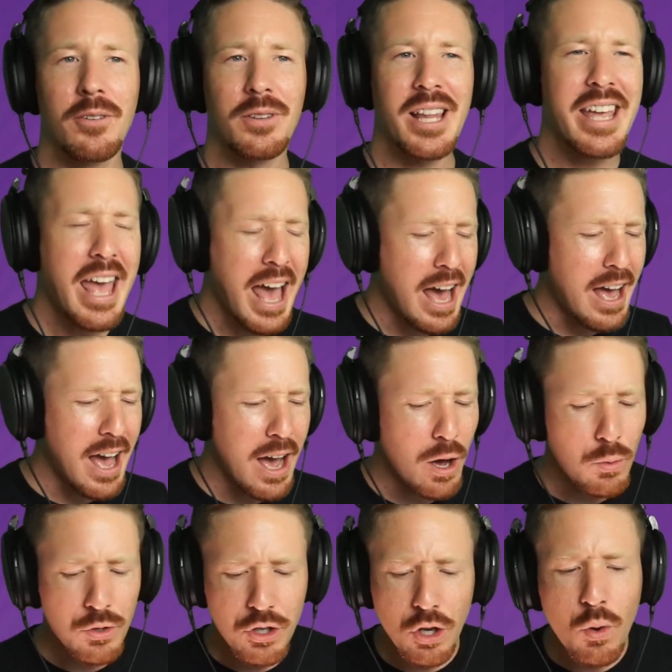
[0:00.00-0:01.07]
Like,
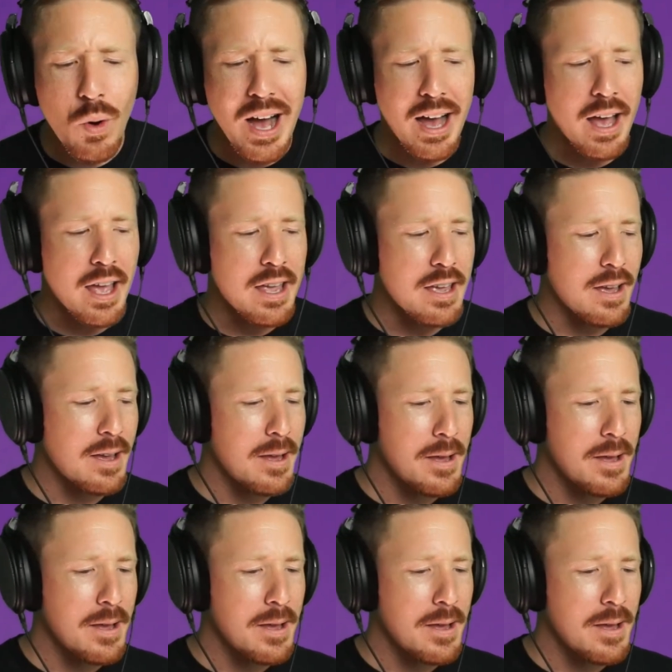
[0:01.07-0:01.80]
how do I